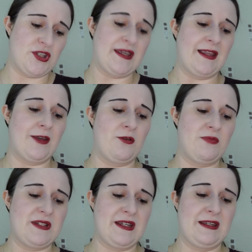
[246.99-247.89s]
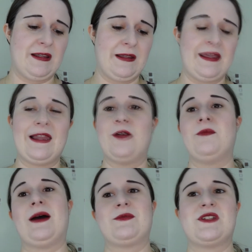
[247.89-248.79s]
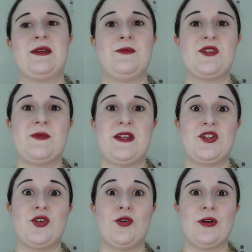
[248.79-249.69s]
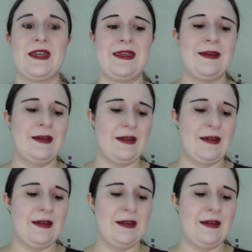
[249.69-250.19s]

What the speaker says: The yellow in particular, Yellow Mountain, was a bit chalky.